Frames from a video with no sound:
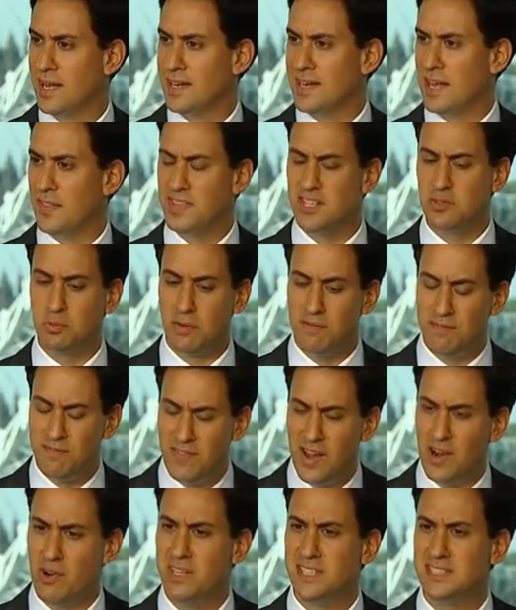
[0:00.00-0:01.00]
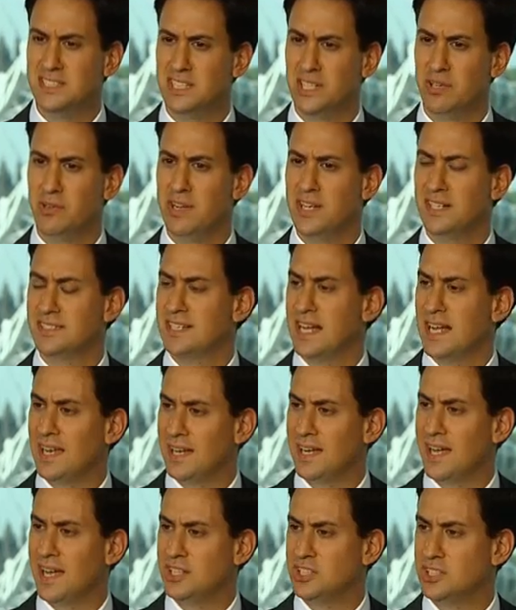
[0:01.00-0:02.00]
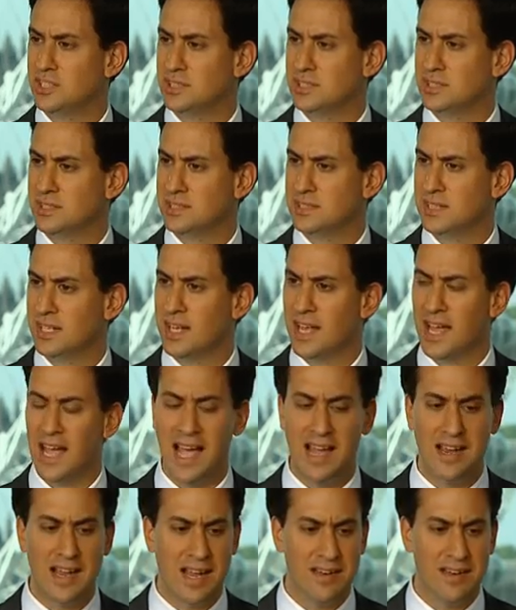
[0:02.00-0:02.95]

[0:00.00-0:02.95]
Now, these were very serious allegations and,